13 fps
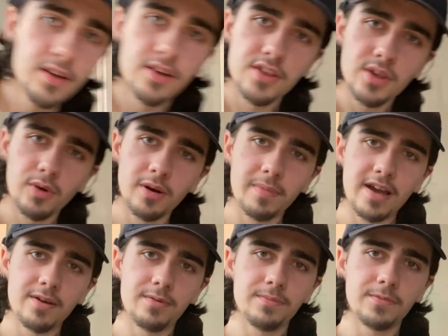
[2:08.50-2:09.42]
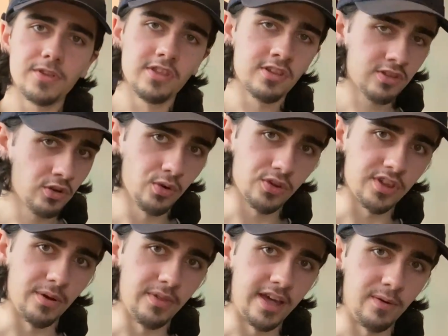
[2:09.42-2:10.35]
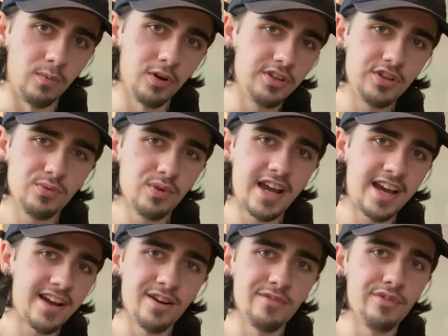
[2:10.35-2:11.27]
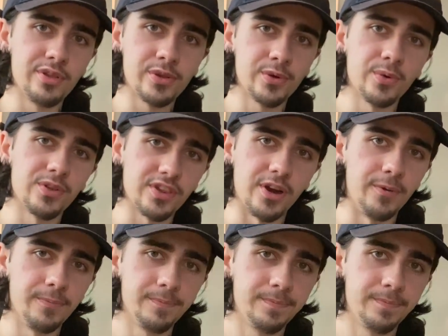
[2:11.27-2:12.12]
So what about the torso then? What do you wear over the torso?